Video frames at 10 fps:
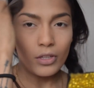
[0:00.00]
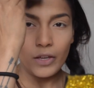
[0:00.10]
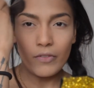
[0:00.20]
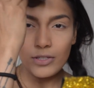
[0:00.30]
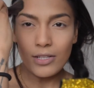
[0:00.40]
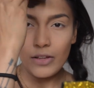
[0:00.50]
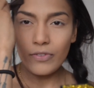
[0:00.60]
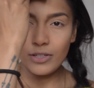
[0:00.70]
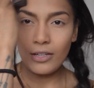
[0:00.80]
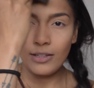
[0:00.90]
Give
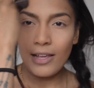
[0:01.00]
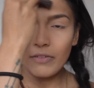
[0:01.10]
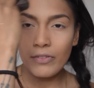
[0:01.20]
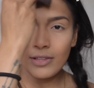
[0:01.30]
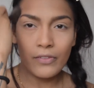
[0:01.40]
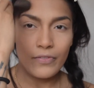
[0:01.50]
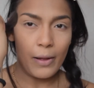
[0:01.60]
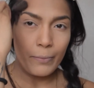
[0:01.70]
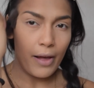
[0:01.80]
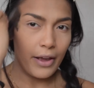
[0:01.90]
yourself a little life in that
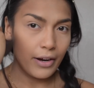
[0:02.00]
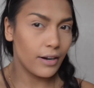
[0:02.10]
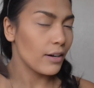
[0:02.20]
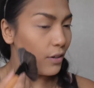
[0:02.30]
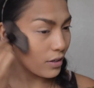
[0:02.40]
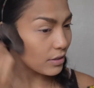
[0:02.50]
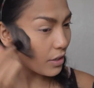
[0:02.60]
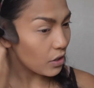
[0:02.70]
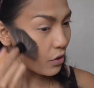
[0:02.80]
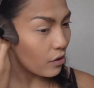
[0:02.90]
vampire look
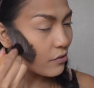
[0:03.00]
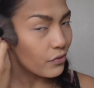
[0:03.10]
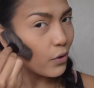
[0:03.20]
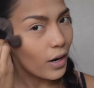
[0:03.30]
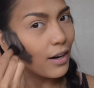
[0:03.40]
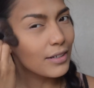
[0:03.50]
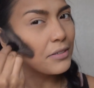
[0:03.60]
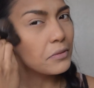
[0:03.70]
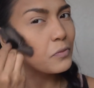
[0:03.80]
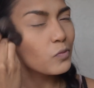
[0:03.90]
that you're going
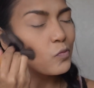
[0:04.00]
for.